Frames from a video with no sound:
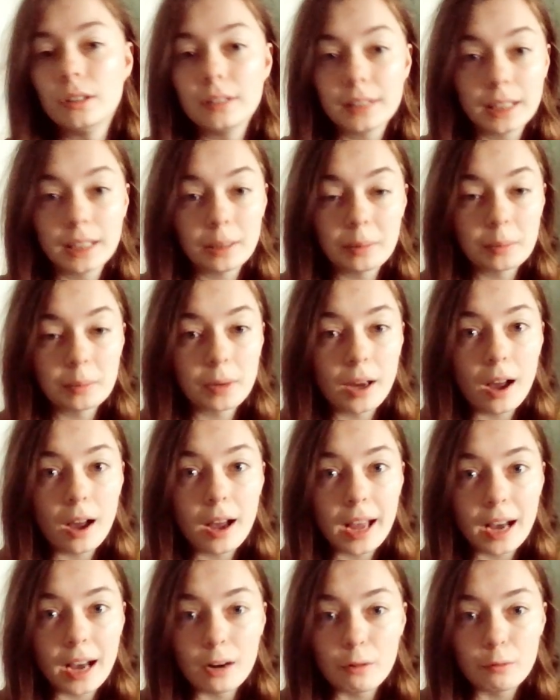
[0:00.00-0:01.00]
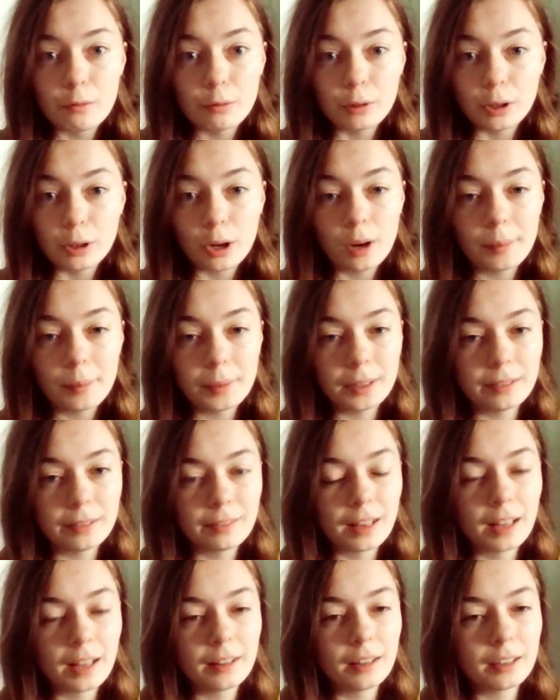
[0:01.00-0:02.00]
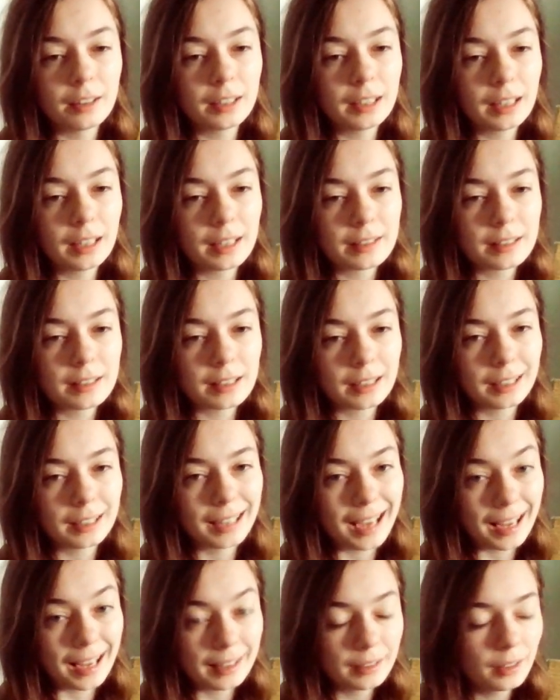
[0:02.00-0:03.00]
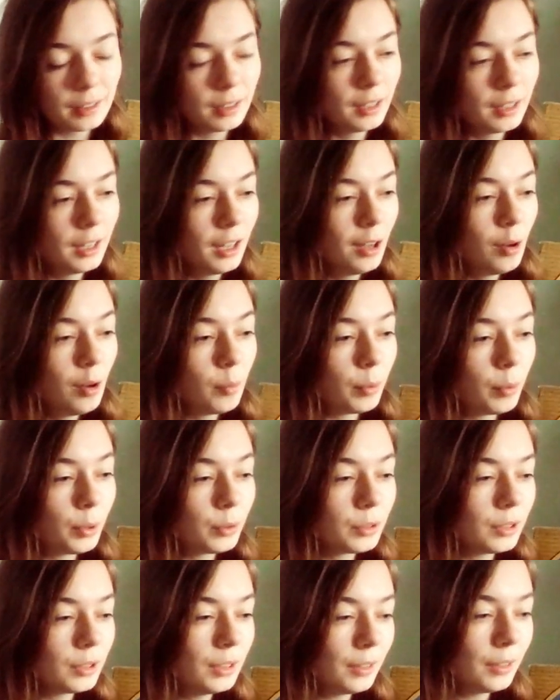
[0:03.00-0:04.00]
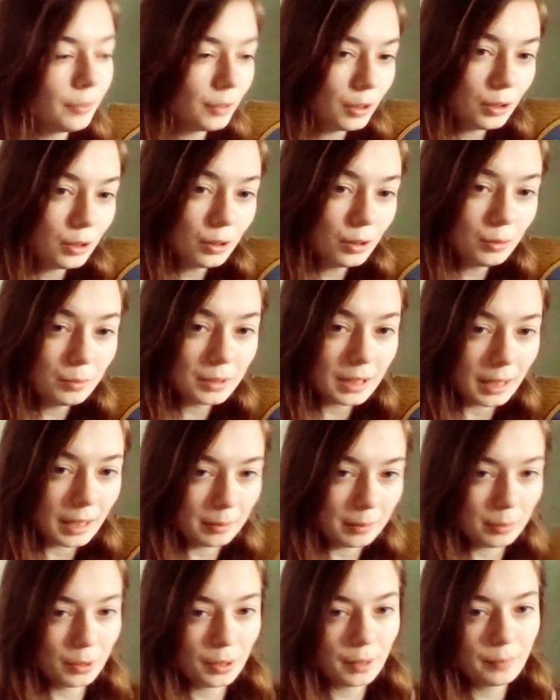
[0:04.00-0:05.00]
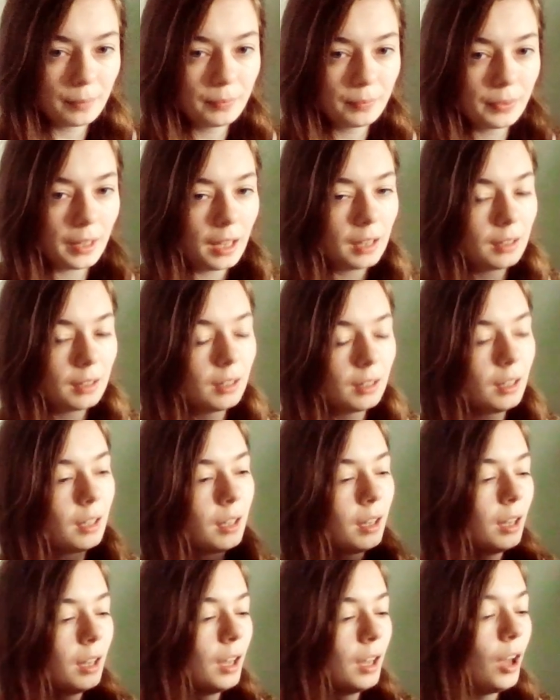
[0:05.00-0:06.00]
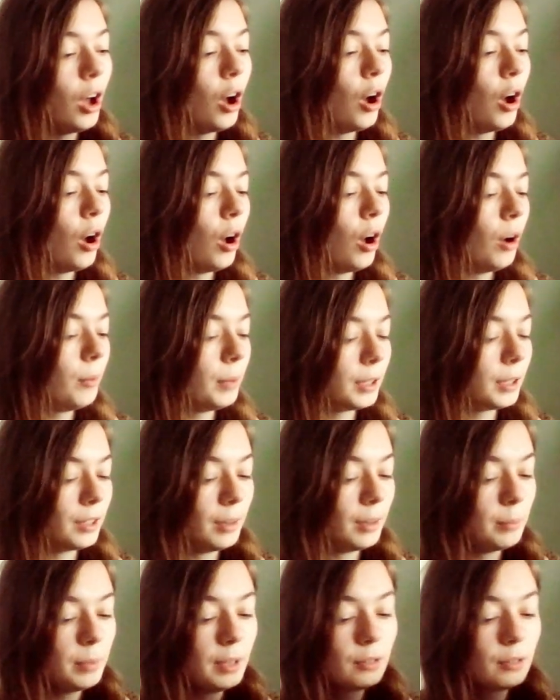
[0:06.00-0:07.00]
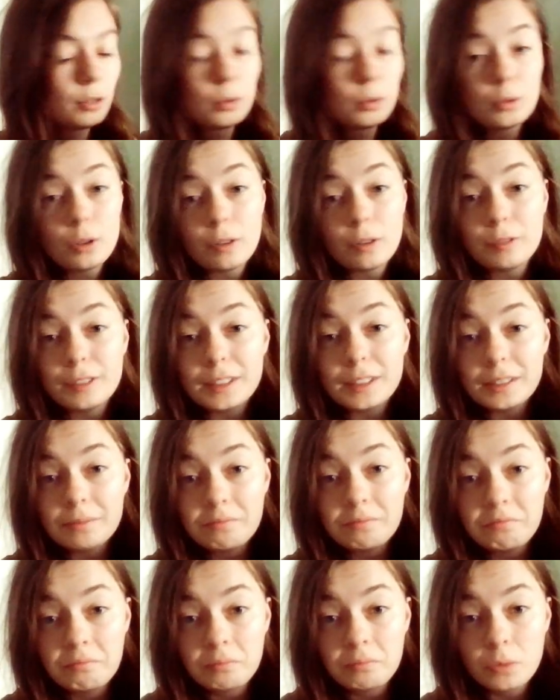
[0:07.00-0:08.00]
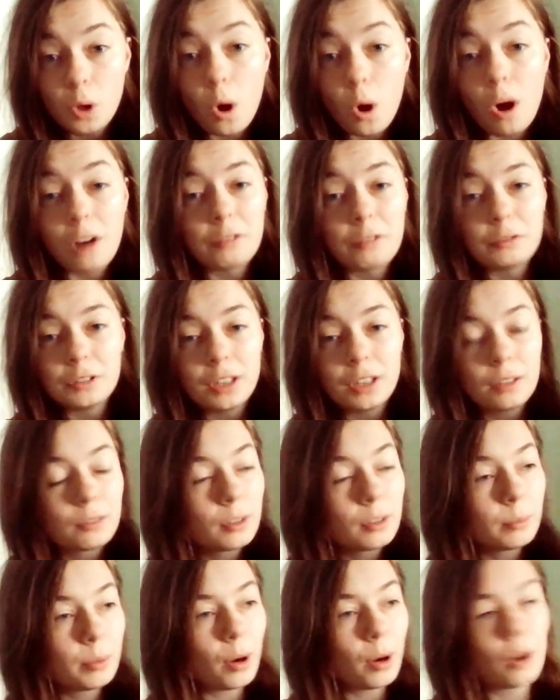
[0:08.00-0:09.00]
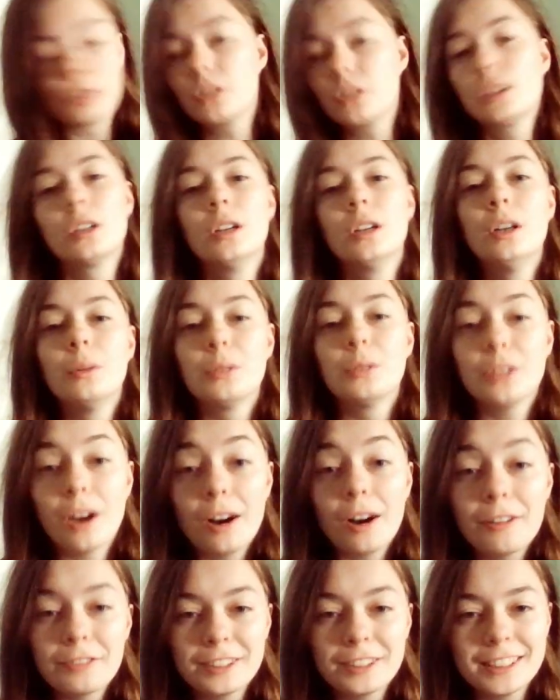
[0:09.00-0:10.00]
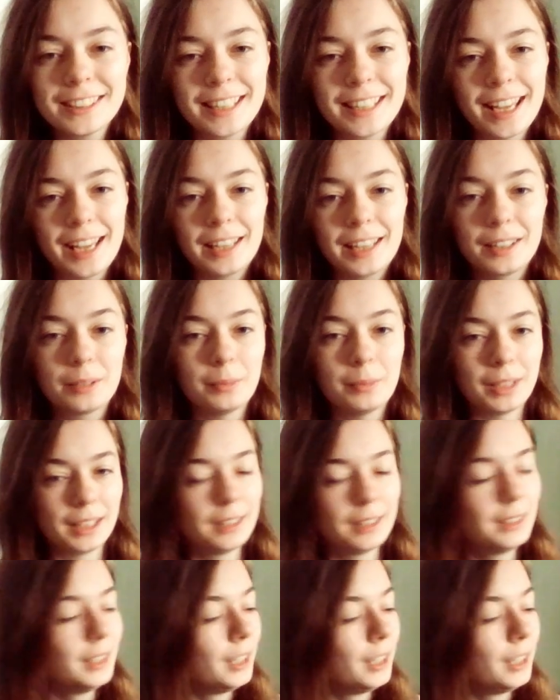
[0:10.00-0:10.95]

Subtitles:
keeping my eye out for a copy of that I can get secondhand. But I also loved the Doomsday book. And my grandparents would often, I've gone posh, would often take me